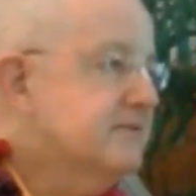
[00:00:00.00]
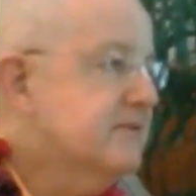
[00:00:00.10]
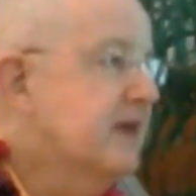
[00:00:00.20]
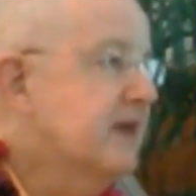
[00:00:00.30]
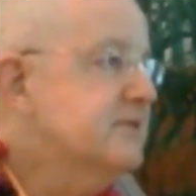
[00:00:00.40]

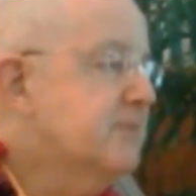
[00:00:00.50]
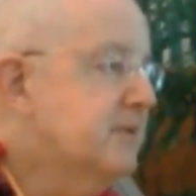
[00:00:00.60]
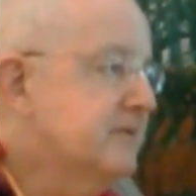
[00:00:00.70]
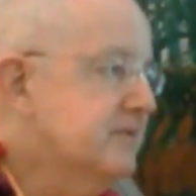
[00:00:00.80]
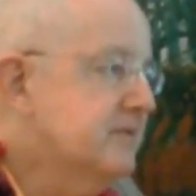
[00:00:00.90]

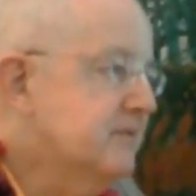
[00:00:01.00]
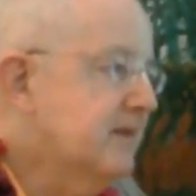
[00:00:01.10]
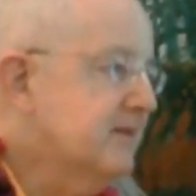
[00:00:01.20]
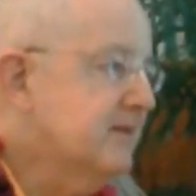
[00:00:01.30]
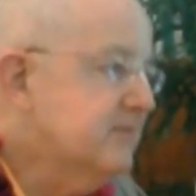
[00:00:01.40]
transported to by
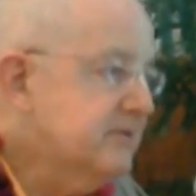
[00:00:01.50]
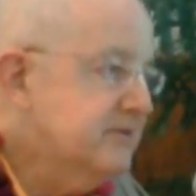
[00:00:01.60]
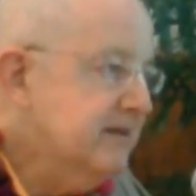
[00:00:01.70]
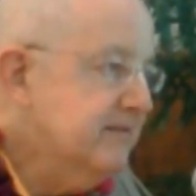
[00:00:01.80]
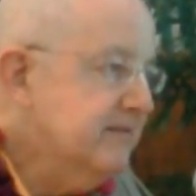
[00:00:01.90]
the
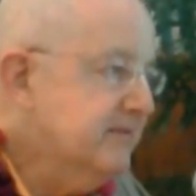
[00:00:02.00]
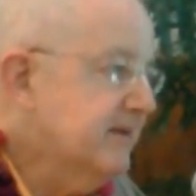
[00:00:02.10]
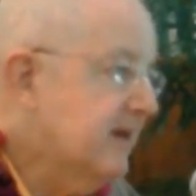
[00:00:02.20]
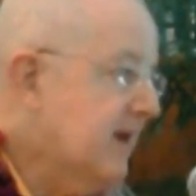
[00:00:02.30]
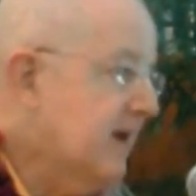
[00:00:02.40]
mercy of
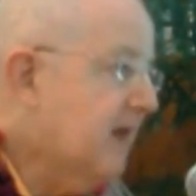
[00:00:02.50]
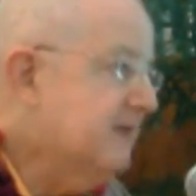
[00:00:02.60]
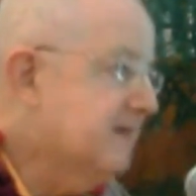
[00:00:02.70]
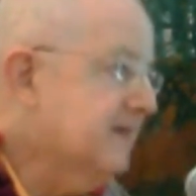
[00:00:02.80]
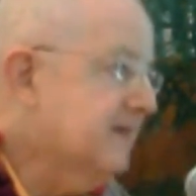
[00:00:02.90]

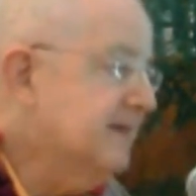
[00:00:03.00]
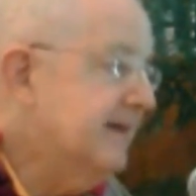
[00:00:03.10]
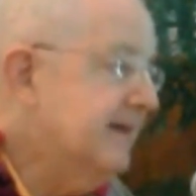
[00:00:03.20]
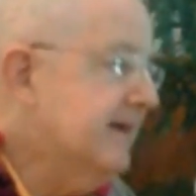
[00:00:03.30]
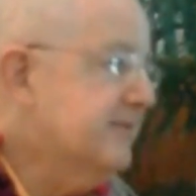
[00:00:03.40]
Narada,
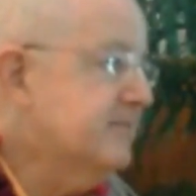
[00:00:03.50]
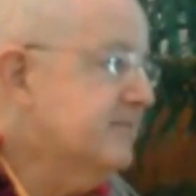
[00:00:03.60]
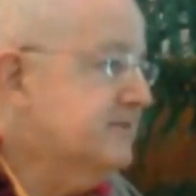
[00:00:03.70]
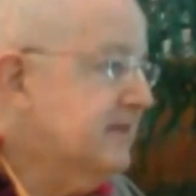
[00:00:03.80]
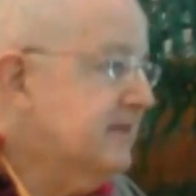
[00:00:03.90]
he got the
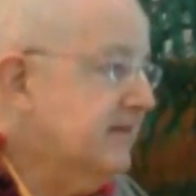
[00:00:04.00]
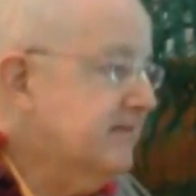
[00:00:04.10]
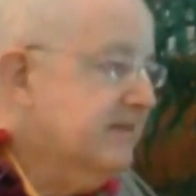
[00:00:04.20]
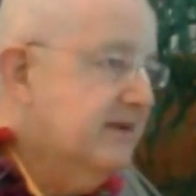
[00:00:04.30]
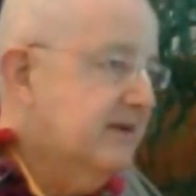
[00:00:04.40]
mercy of
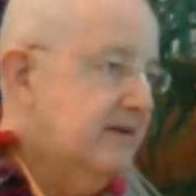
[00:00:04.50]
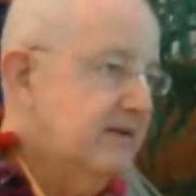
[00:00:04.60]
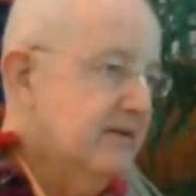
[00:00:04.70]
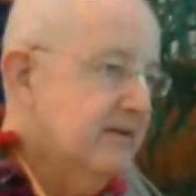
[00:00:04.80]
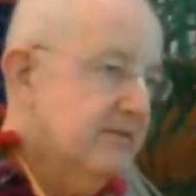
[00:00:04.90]

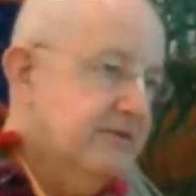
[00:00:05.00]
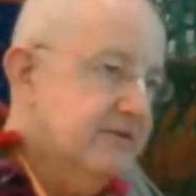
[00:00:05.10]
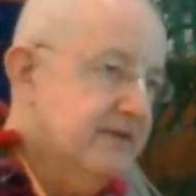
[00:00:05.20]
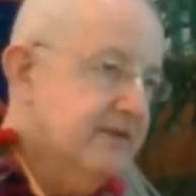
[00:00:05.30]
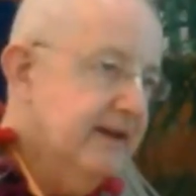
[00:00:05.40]

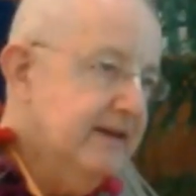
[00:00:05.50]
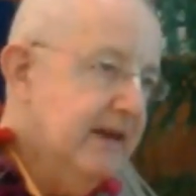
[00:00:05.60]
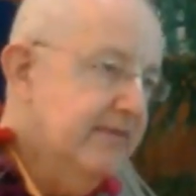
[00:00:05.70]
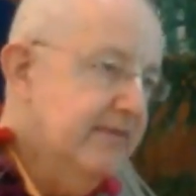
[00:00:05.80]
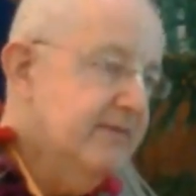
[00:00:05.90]
Lord
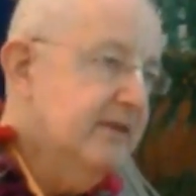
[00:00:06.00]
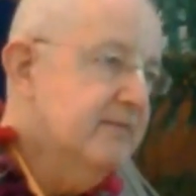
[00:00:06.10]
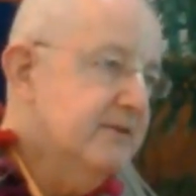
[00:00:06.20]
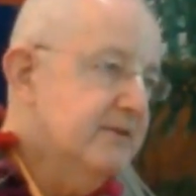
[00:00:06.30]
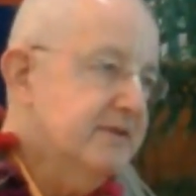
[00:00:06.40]
Srinivas,
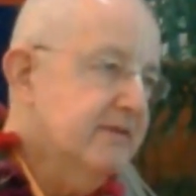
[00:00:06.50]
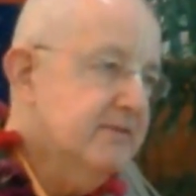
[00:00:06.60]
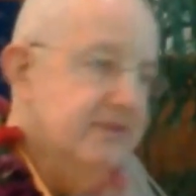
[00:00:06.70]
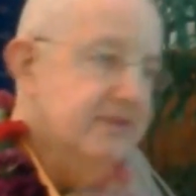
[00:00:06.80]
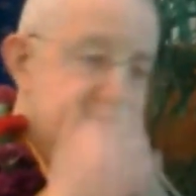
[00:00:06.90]
and by the
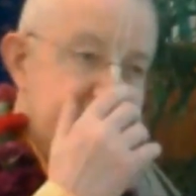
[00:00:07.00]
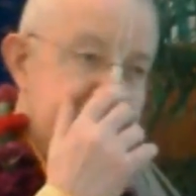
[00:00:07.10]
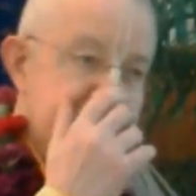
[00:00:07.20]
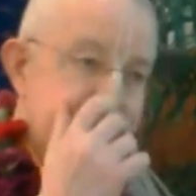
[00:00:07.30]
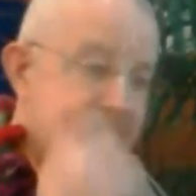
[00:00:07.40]
mercy of Lord
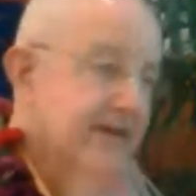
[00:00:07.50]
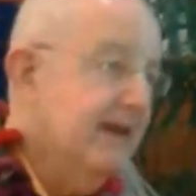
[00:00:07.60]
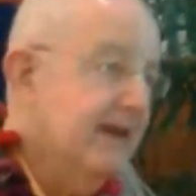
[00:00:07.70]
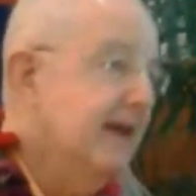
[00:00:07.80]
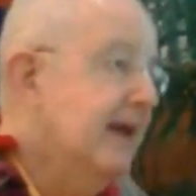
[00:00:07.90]

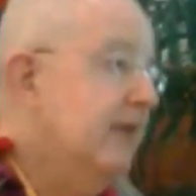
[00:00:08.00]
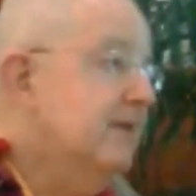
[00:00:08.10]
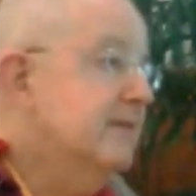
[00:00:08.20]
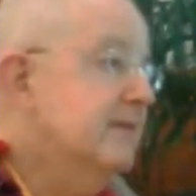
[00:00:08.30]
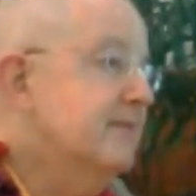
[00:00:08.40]
Srinivas,
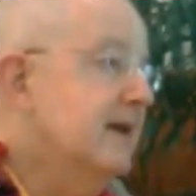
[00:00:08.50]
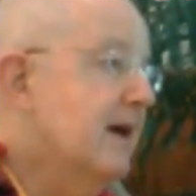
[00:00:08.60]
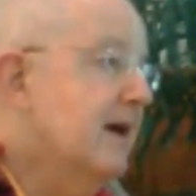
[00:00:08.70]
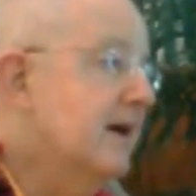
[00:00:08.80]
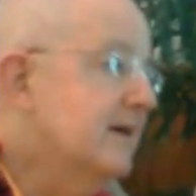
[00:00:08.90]
he
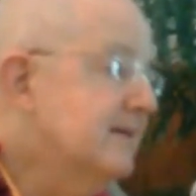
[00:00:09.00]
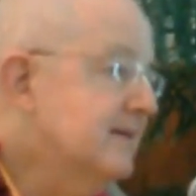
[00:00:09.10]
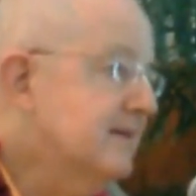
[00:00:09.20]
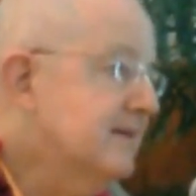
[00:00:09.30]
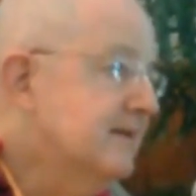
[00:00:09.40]
went
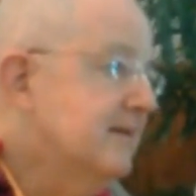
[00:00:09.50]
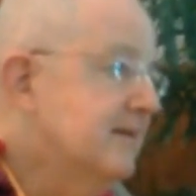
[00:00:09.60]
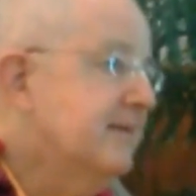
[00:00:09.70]
beyond